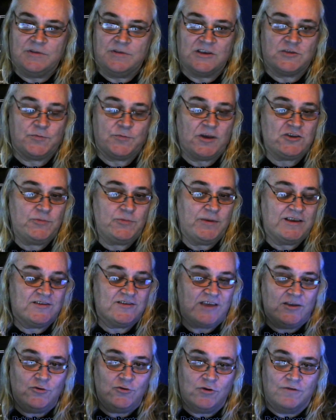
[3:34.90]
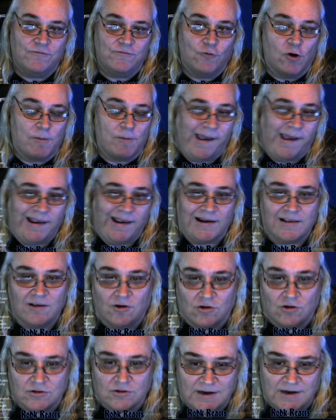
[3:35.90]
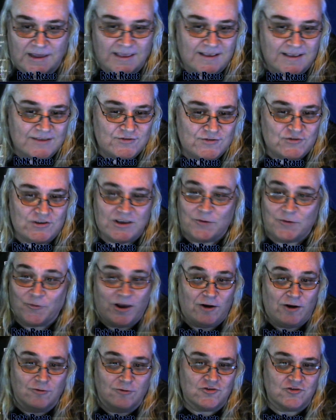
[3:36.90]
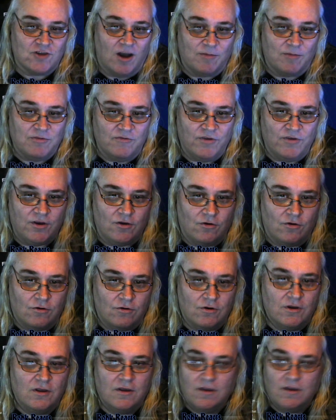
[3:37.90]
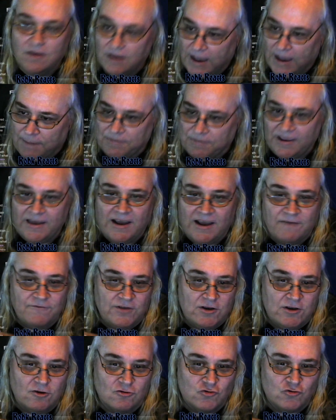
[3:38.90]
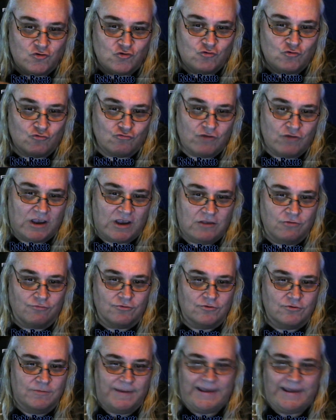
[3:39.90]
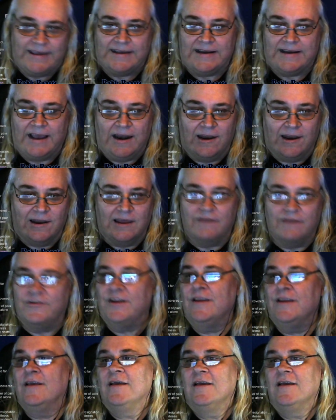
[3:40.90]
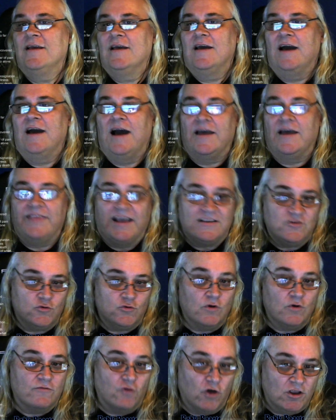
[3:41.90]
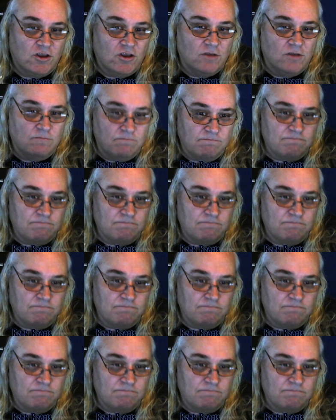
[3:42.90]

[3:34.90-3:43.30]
especially because I do a format called Link and Sync where I don't stop the video. I play that video straight through, and I love it. That's to avoid